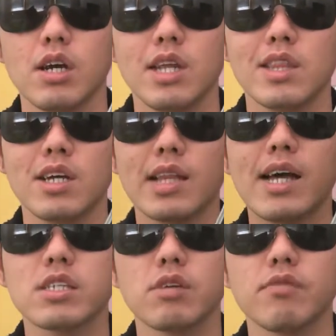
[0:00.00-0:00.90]
The
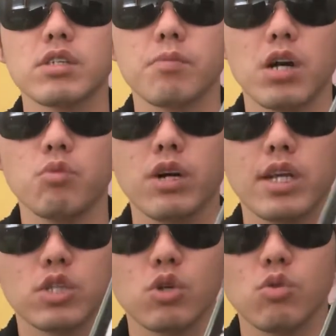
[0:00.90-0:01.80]
Last of Us Part 1
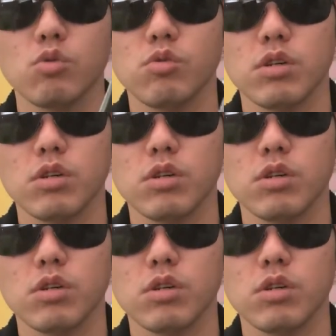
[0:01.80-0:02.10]
and 2.